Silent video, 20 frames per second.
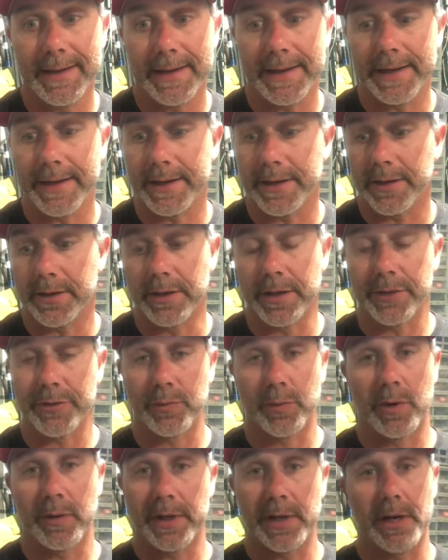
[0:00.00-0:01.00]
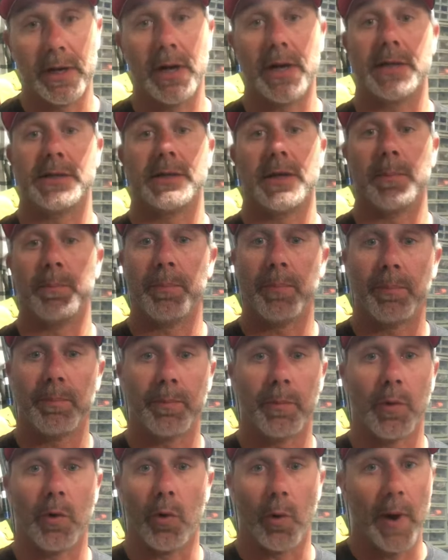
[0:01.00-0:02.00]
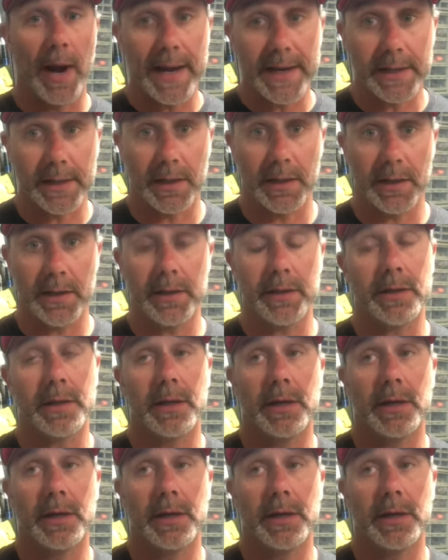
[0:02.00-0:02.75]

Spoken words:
and nothing wrong with that knot. It's a great knot.